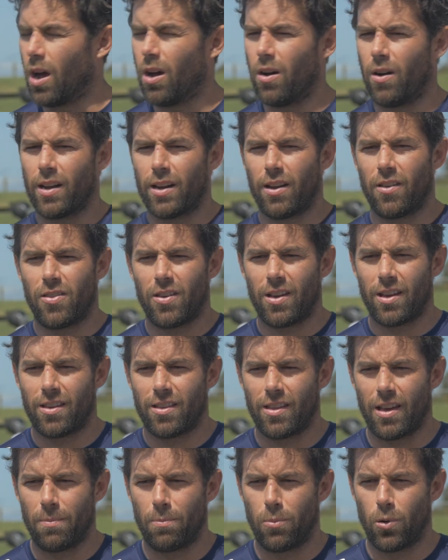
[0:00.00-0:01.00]
I don't think
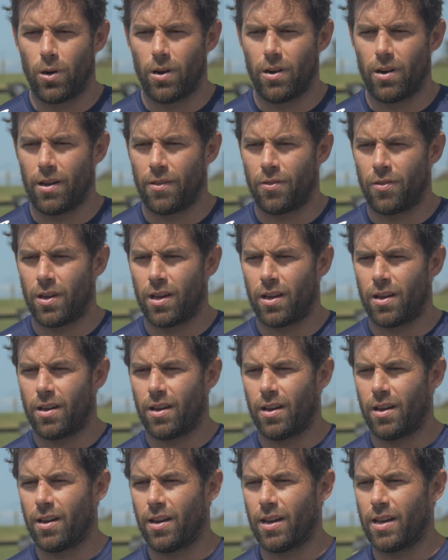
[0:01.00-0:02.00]
they're poor. I think,
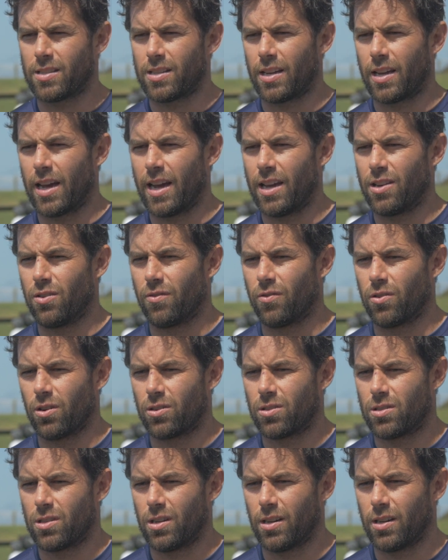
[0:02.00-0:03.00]
you've
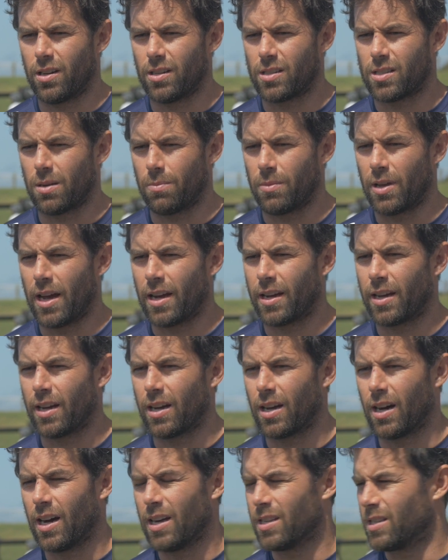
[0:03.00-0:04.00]
got some younger
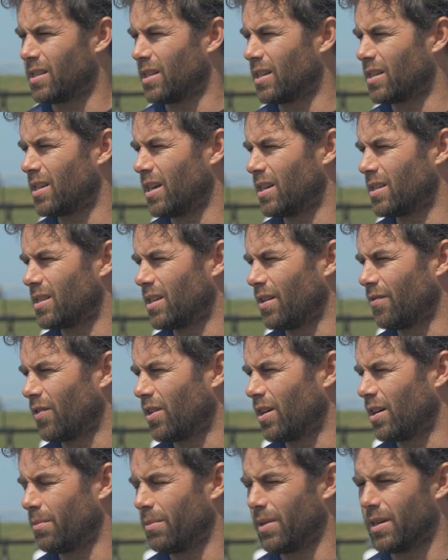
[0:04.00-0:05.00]
guys in the test
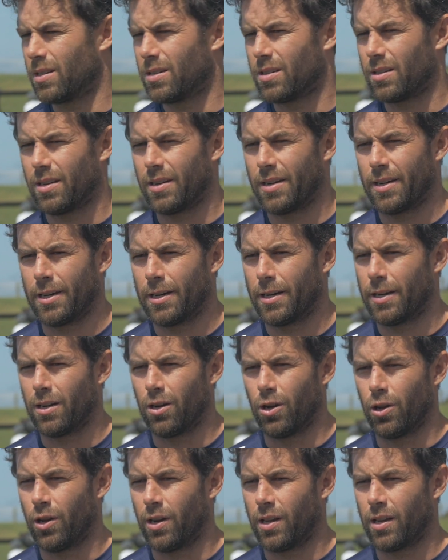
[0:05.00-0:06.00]
environment
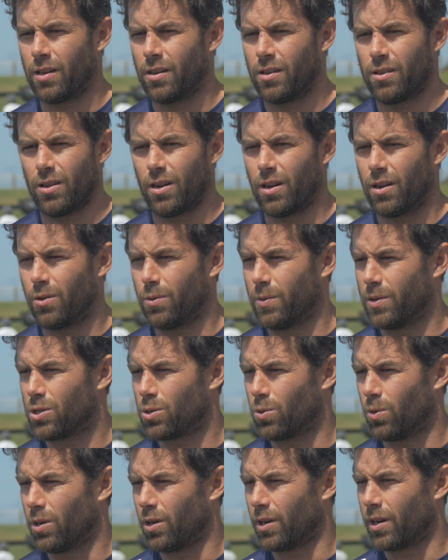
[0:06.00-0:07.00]
learning. You know, we
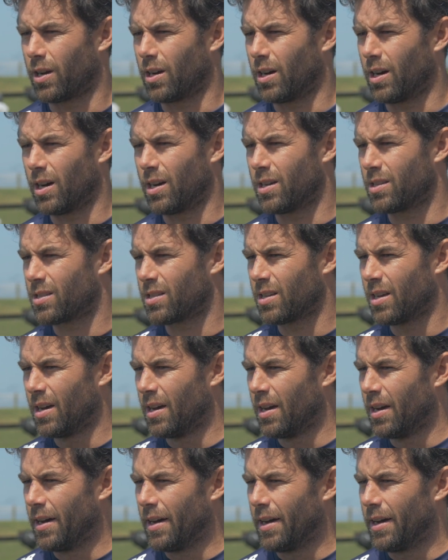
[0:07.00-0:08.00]
saw a lot of guys,
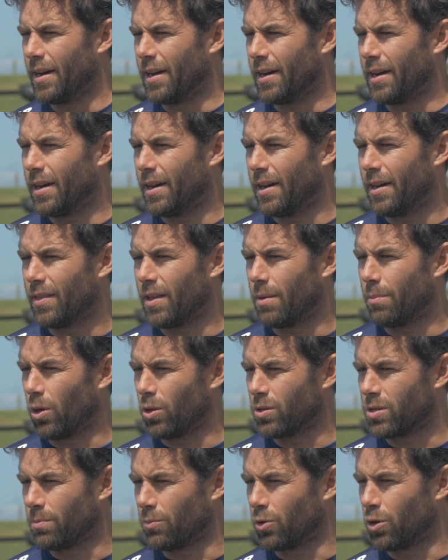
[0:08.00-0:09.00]
they
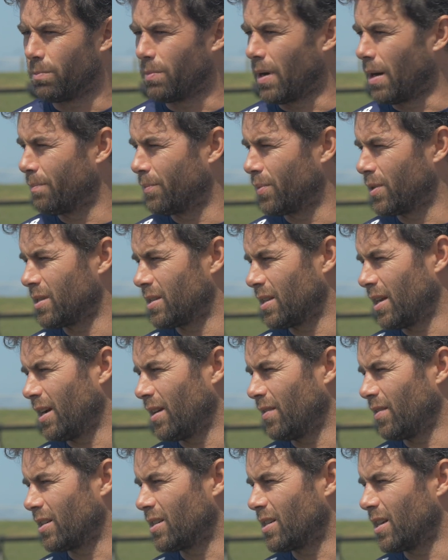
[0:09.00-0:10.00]
bowled some good bumpers there
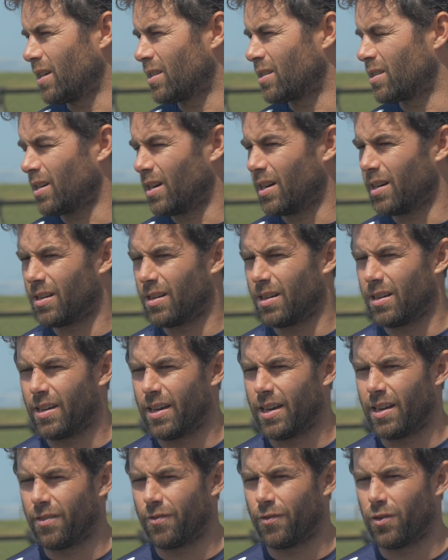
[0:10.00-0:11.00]
in the test side.
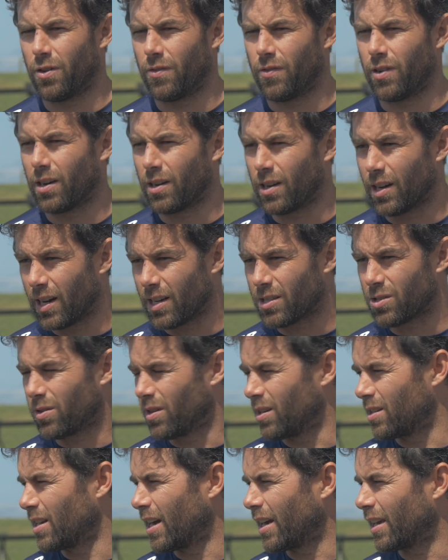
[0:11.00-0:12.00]
Had a few of our guys
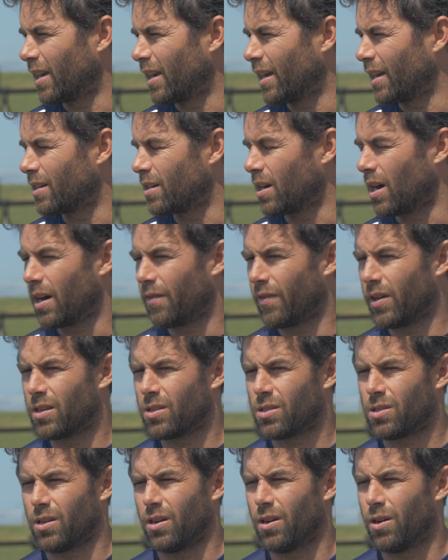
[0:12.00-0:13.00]
sort of ducking and diving,
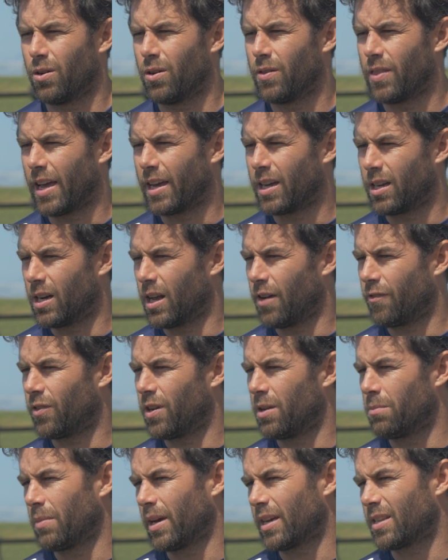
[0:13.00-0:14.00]
so they can
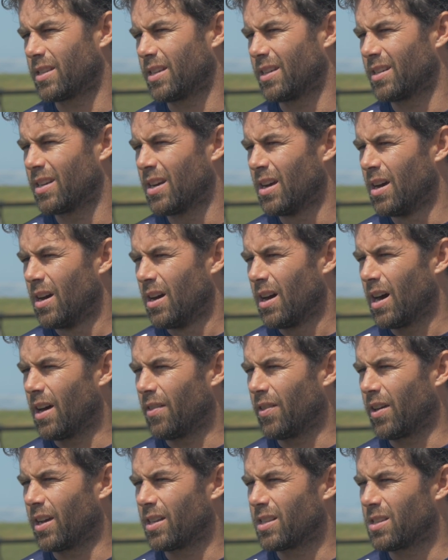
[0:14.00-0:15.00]
definitely mix it.
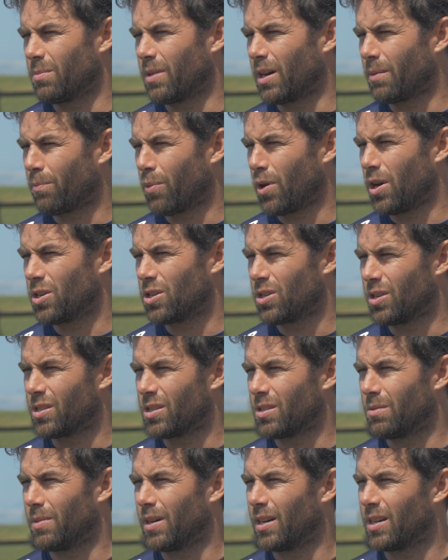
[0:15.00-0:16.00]
I think it's about pressure.
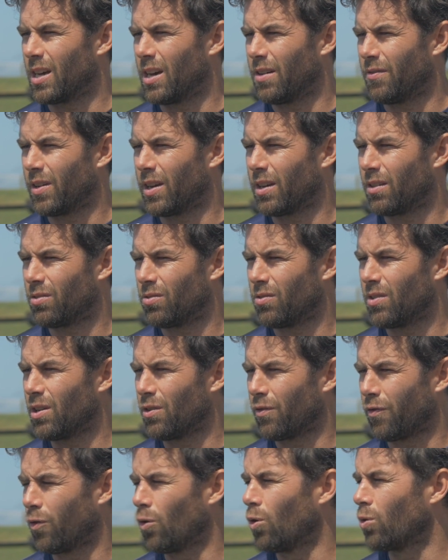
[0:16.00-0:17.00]
It's about having three
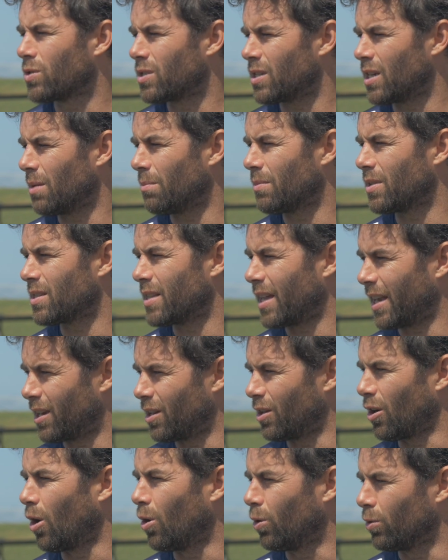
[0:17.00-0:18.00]
or four seamers that
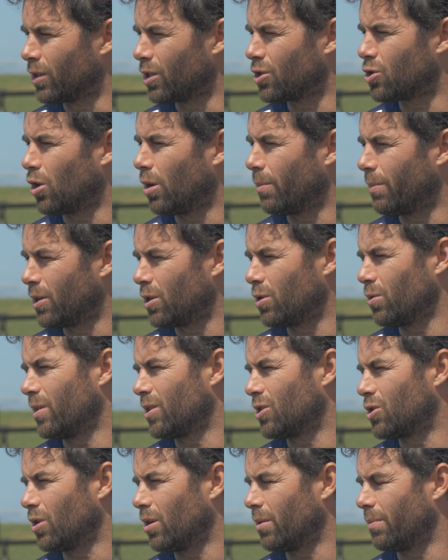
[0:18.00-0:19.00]
can hold the job and do
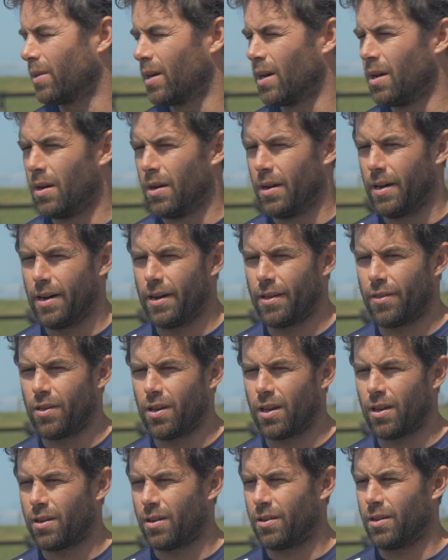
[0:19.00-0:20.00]
a job. I
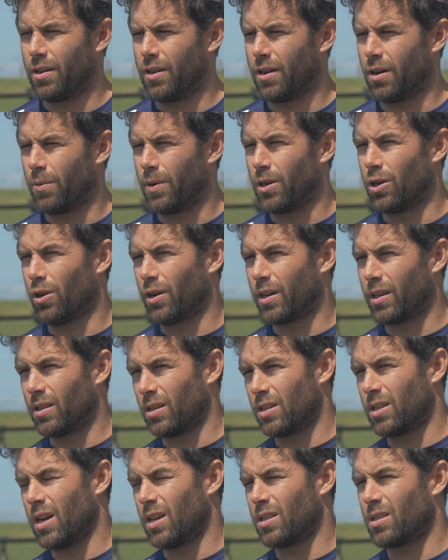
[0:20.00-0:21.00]
think, you know, when you look at
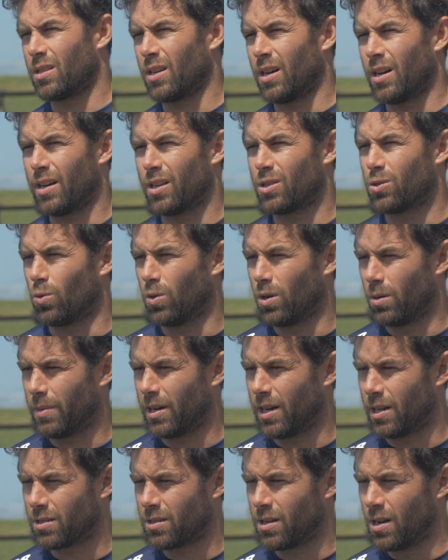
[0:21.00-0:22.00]
the test side, it's all
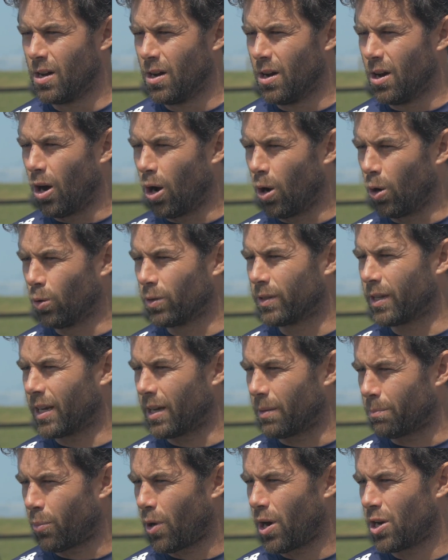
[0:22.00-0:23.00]
about
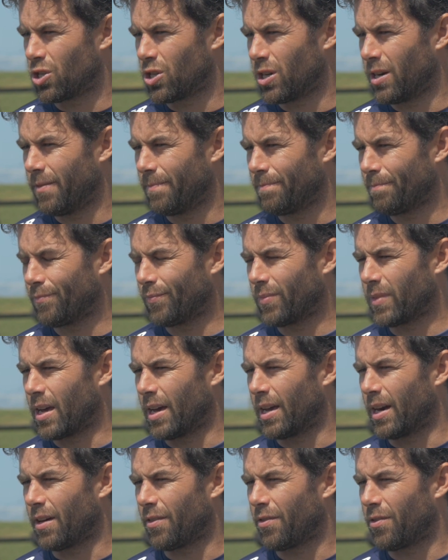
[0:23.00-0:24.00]
holding and pressure.
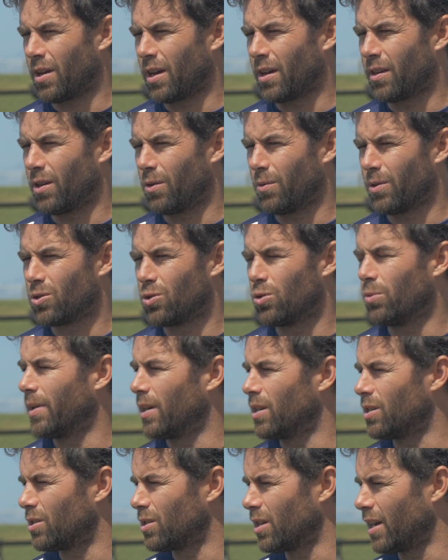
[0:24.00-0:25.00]
And I think there were too
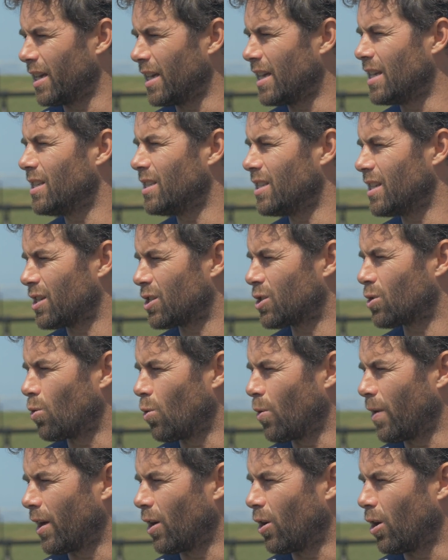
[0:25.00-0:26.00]
many easier
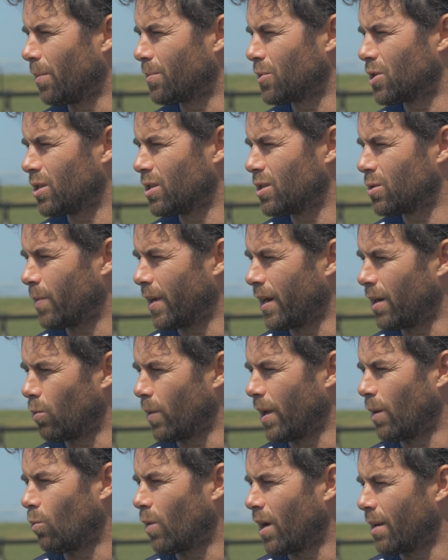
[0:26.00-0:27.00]
scoring options
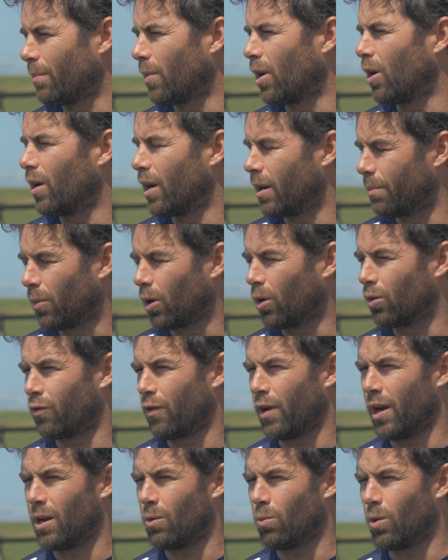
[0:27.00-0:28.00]
when one bowler had bowled
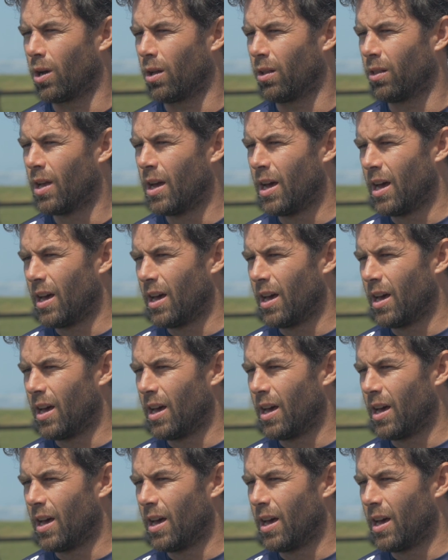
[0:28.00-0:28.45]
really well,